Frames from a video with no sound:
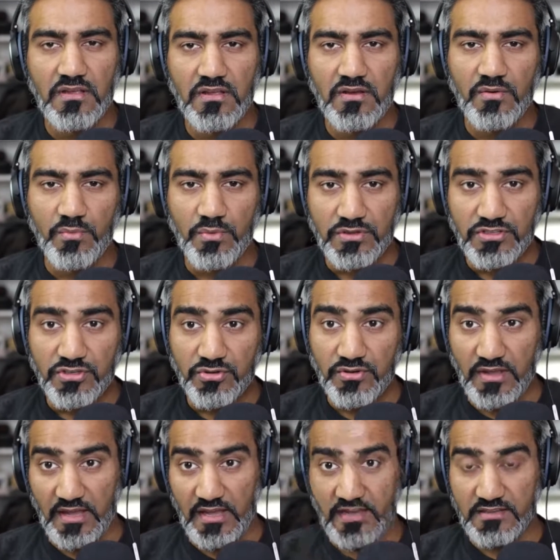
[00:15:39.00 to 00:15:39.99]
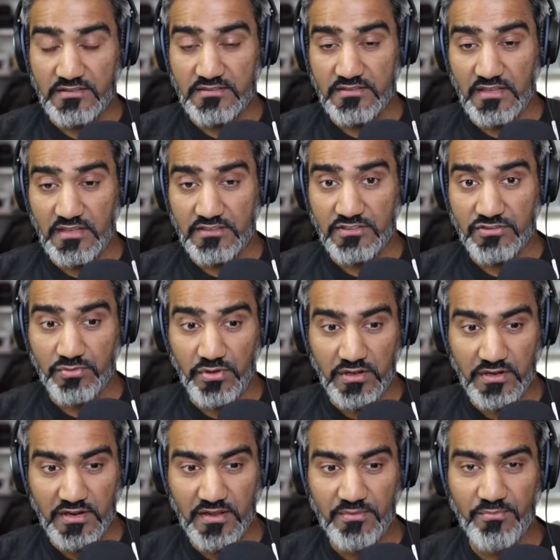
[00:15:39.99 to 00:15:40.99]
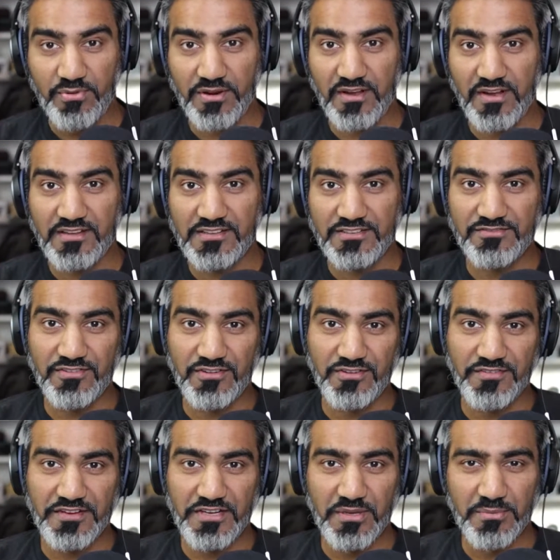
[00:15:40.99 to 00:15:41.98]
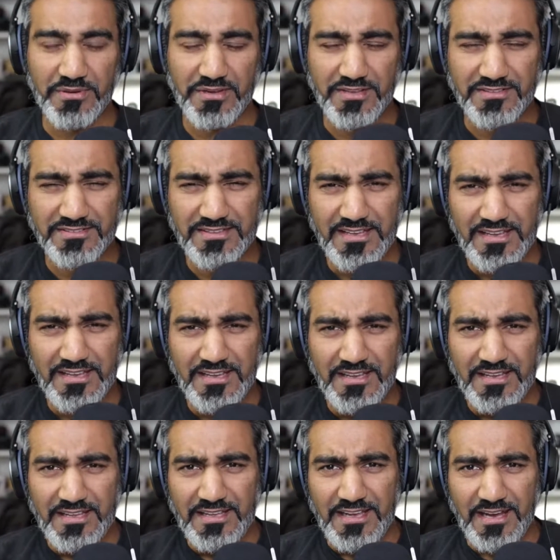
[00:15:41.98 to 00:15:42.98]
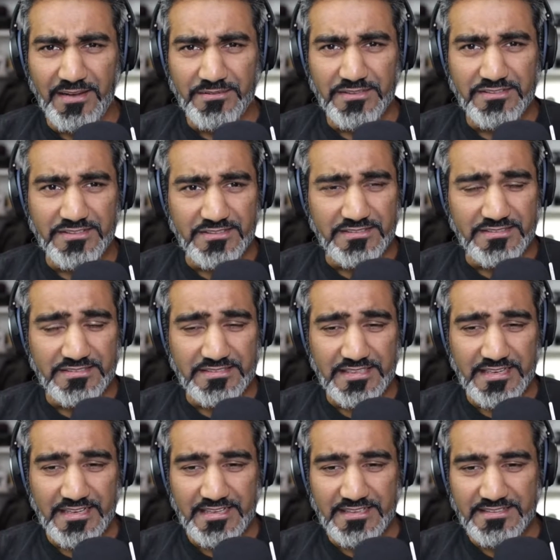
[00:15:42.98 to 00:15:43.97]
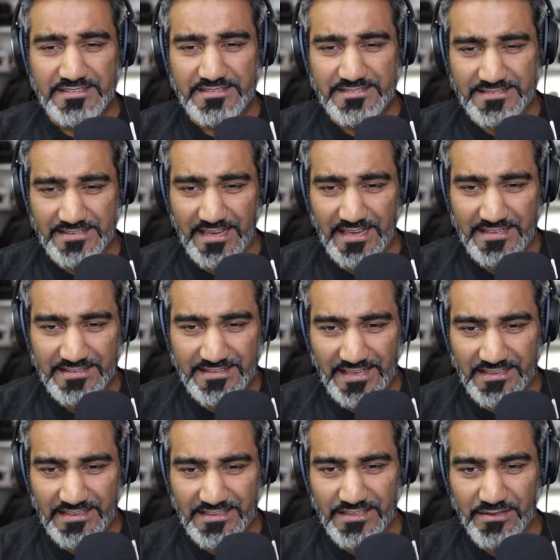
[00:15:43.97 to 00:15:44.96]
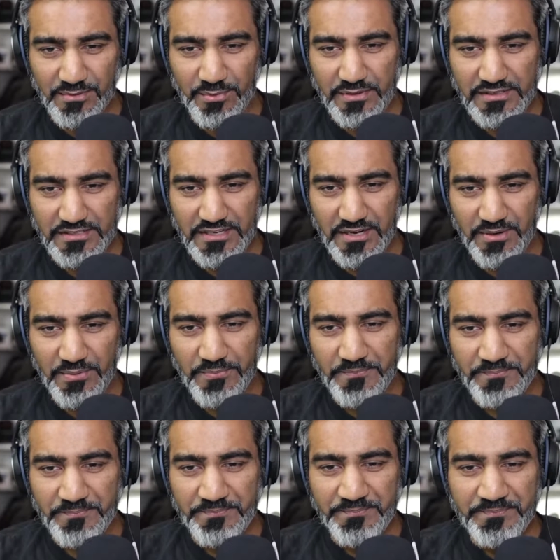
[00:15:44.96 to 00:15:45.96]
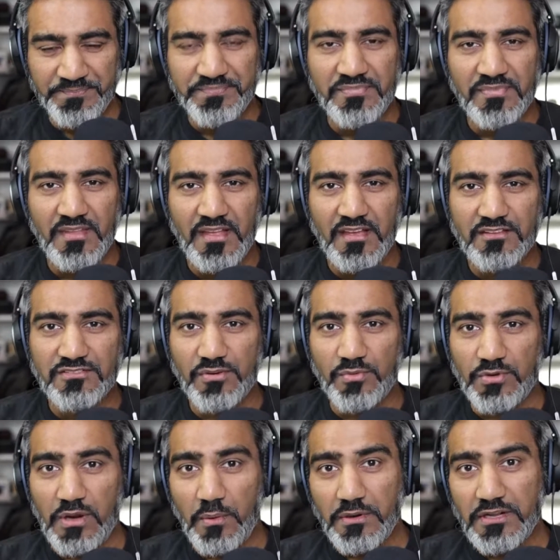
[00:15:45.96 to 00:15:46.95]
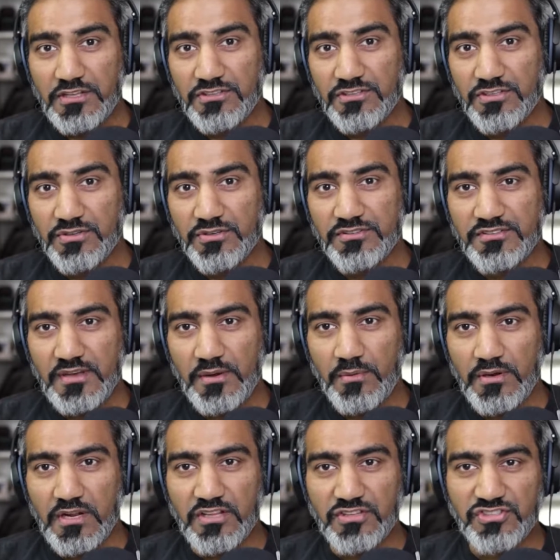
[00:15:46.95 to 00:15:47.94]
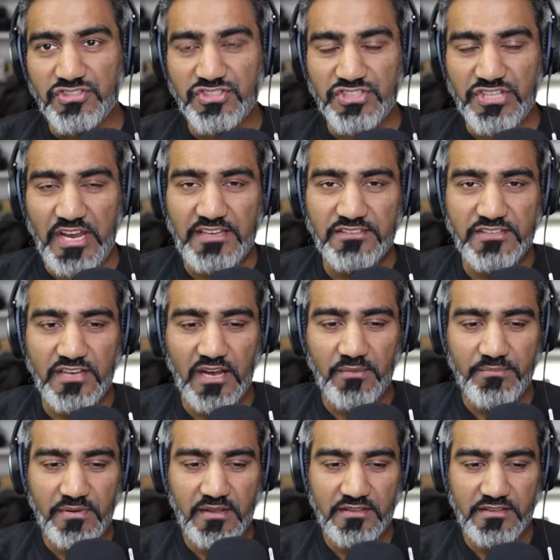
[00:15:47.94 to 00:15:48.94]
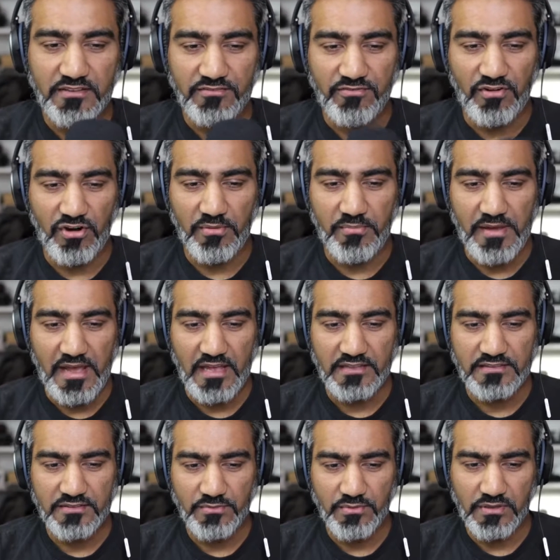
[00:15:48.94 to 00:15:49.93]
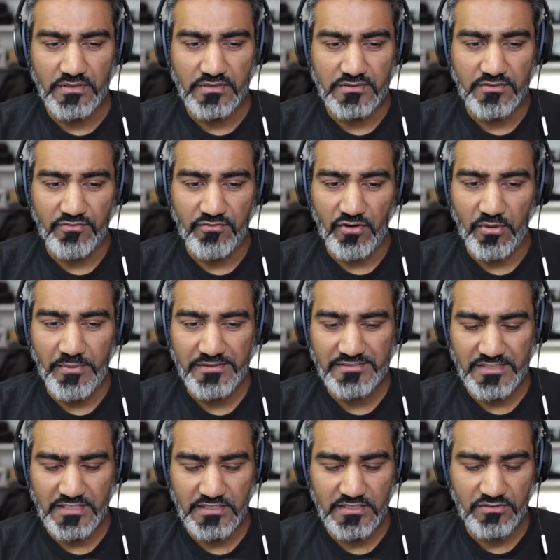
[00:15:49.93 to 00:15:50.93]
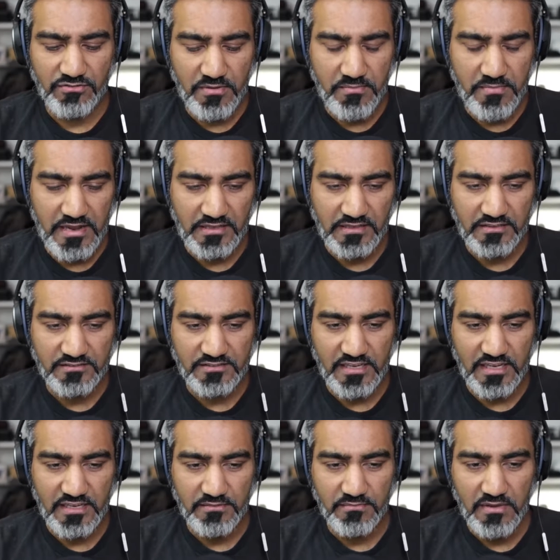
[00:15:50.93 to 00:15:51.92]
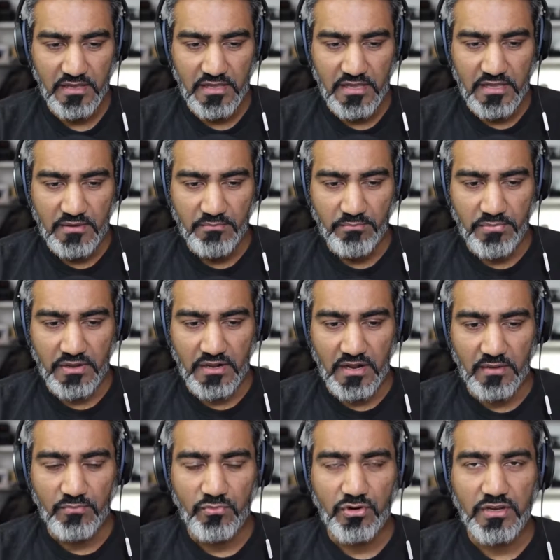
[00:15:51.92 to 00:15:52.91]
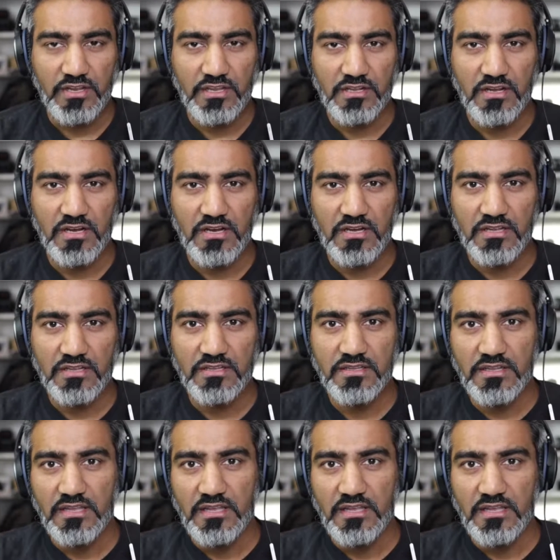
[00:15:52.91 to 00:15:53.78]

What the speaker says: with you guys, I just want to bring on this full video because I'm just sitting inside that little window. So what I want to do is I want to change up the format. Well, the formats can remain the same, but I'm working on